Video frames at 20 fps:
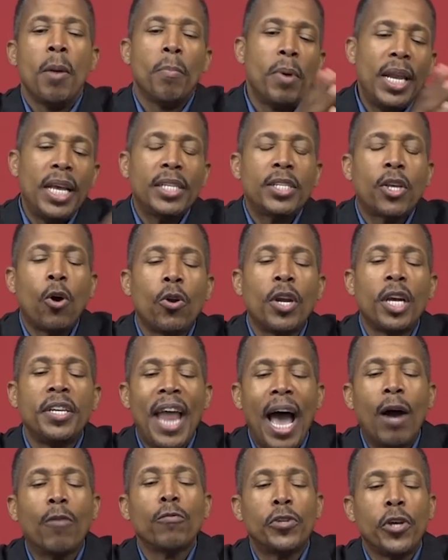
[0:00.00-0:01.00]
But let's to
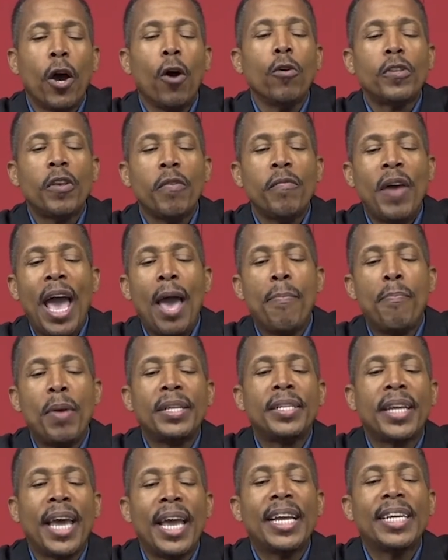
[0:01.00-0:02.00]
now Joseph had
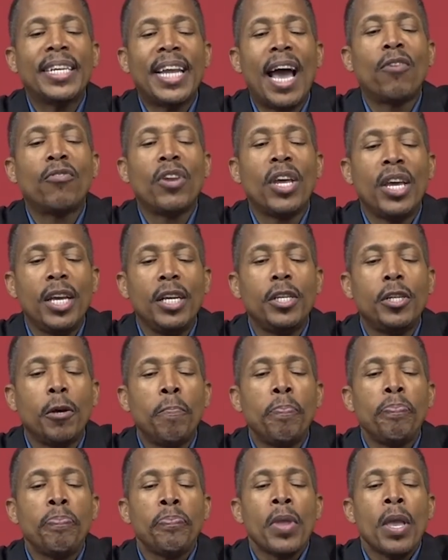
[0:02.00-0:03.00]
been taken down to
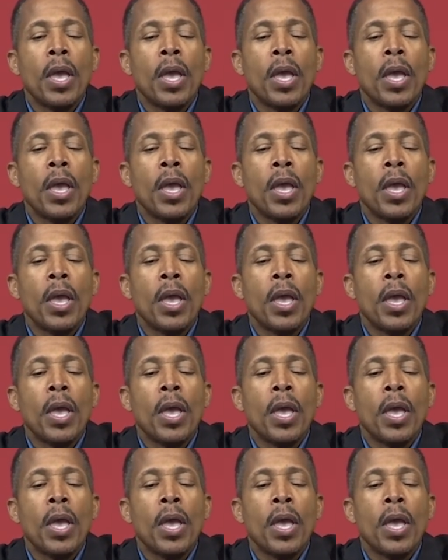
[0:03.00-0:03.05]
Egypt,